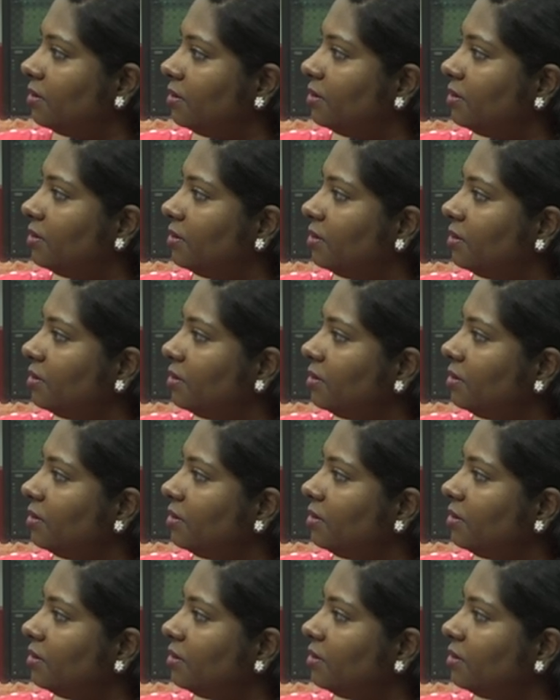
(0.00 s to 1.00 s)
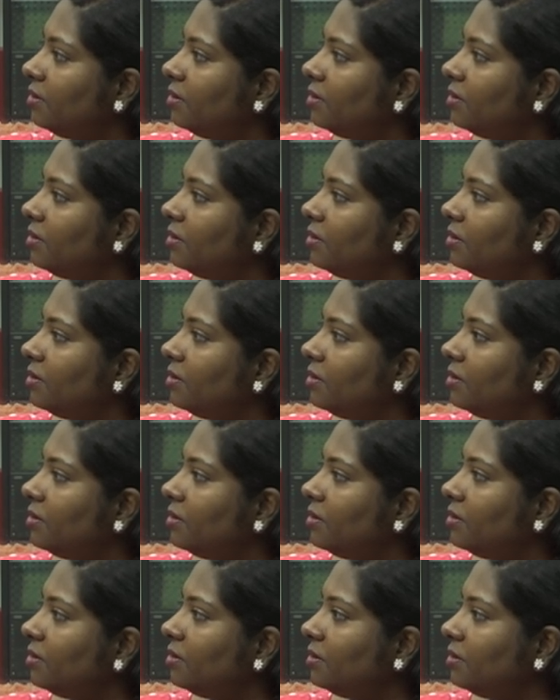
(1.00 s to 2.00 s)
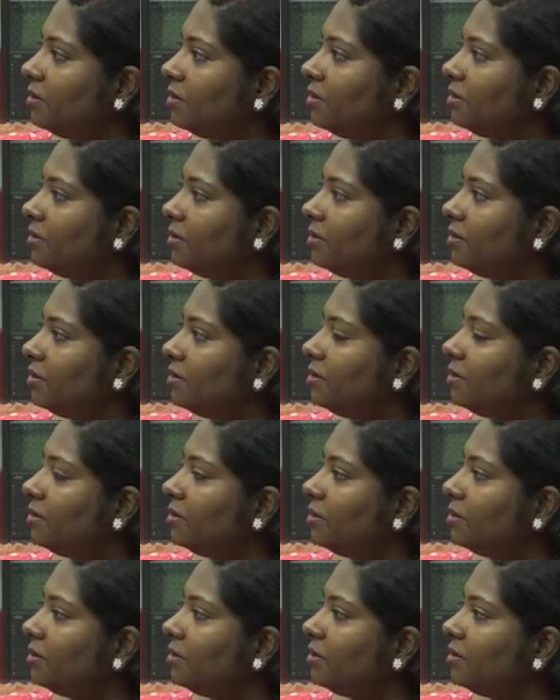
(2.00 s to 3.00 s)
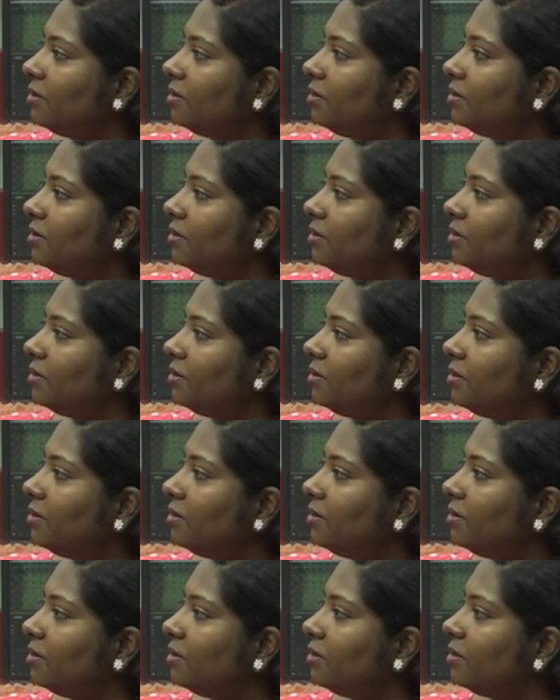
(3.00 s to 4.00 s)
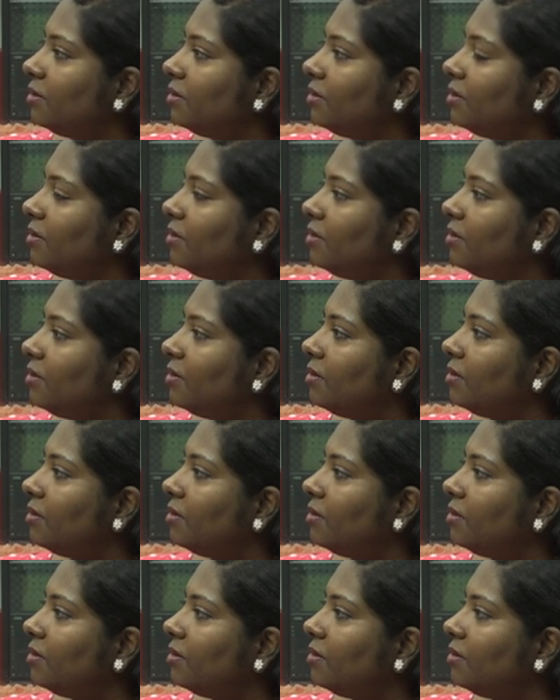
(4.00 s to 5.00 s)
(silent)